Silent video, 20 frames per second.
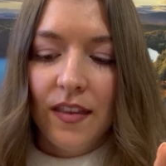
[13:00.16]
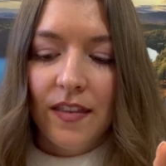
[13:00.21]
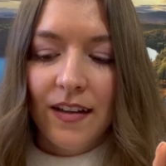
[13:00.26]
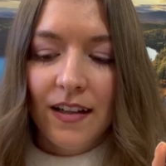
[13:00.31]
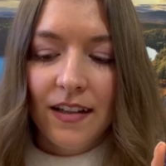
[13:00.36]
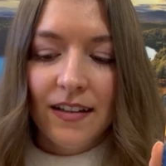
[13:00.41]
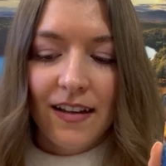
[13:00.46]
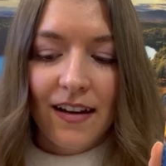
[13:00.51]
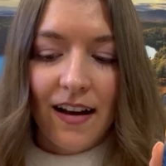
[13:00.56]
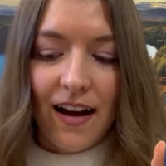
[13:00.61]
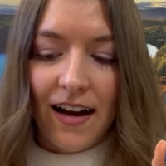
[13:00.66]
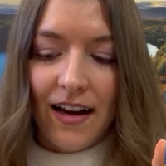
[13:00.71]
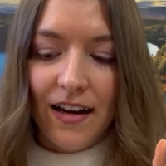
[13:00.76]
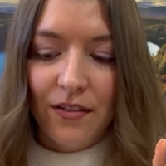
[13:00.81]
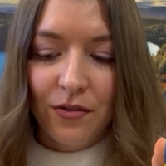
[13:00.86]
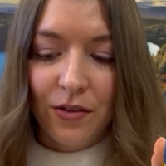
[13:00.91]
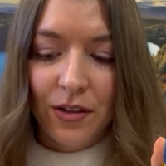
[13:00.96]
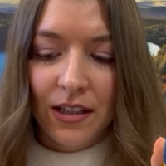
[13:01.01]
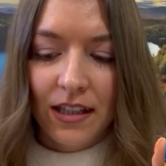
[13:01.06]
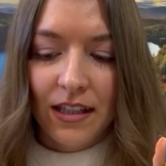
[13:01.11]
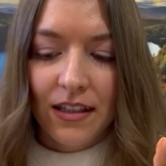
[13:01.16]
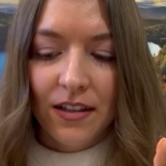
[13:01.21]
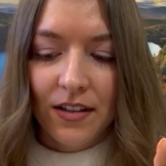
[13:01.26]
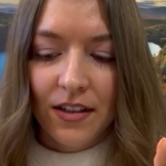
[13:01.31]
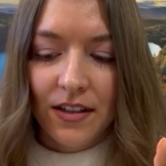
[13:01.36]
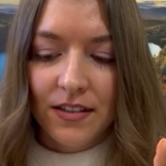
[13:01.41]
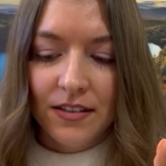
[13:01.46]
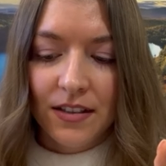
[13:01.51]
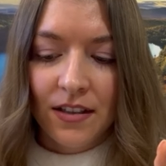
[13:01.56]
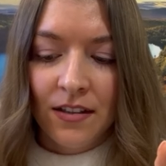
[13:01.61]
thing that I've really
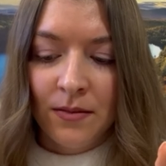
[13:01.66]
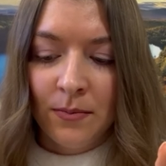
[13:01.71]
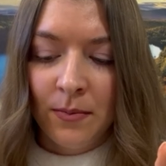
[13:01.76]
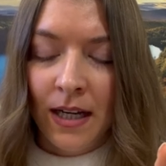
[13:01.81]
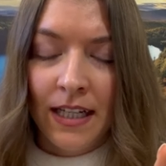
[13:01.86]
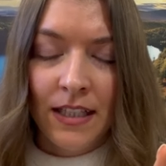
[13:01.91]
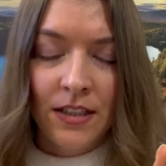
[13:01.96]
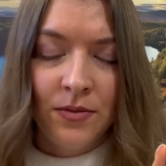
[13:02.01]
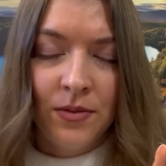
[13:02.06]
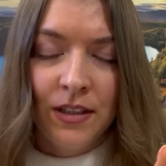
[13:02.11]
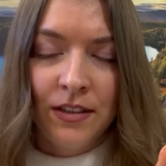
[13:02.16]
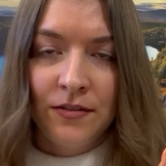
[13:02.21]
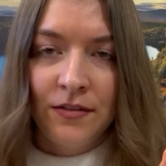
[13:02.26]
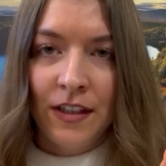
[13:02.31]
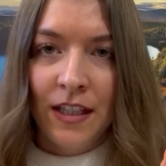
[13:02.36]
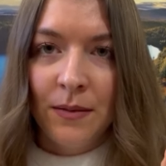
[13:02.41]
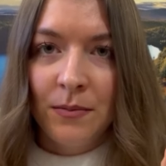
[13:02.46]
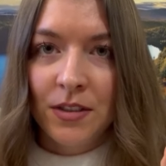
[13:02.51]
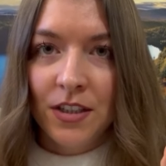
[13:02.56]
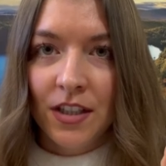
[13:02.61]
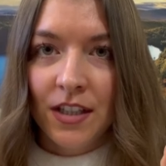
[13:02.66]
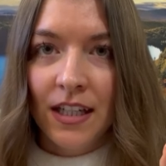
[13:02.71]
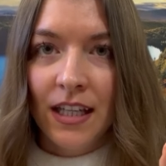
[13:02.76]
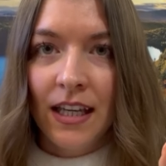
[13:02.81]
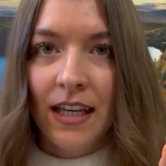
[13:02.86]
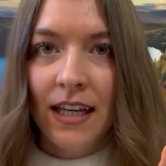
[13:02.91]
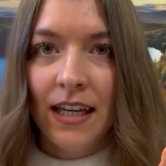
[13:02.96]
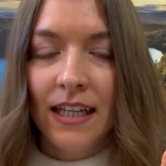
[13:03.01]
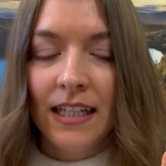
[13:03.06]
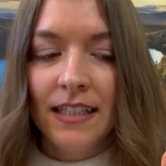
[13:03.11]
learned on my twin flame
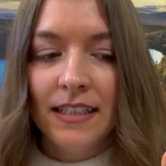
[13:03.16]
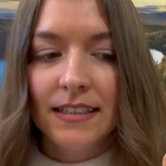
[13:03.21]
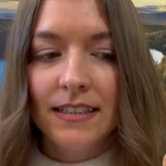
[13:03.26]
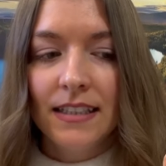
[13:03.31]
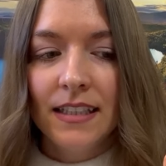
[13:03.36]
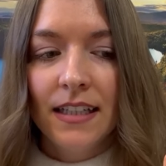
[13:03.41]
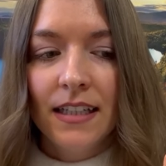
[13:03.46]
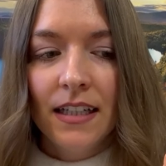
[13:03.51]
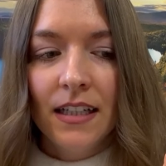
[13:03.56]
journey is